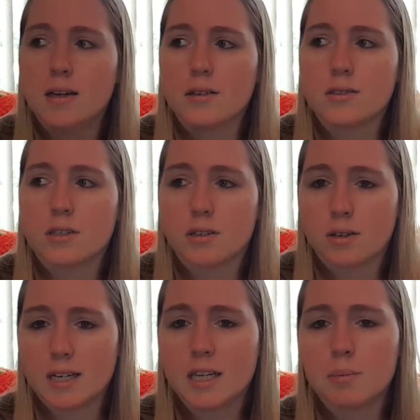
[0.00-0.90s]
So
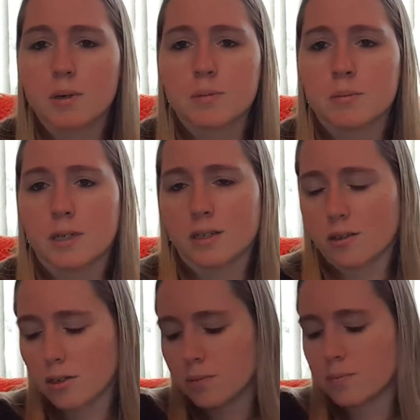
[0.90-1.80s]
I keep rubbing my
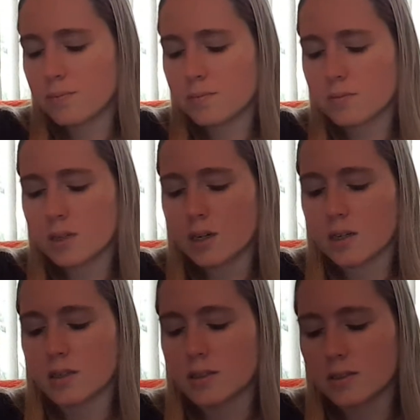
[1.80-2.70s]
arm
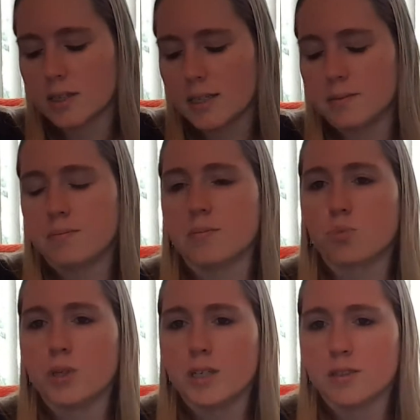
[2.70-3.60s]
because I
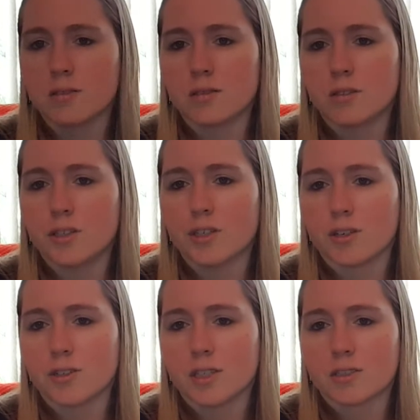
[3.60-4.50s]
weeded the
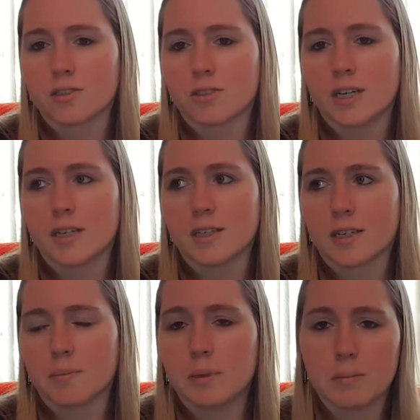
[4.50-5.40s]
yard yesterday and
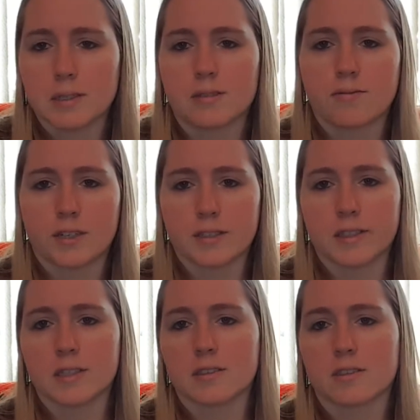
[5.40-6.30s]
got bit by some fire
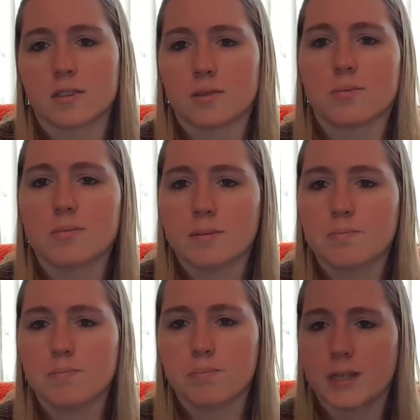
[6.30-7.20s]
ants, so the
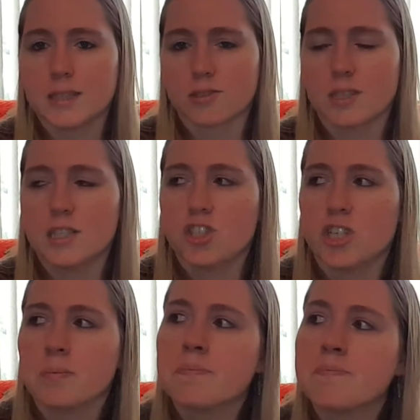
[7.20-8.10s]
bites are itching.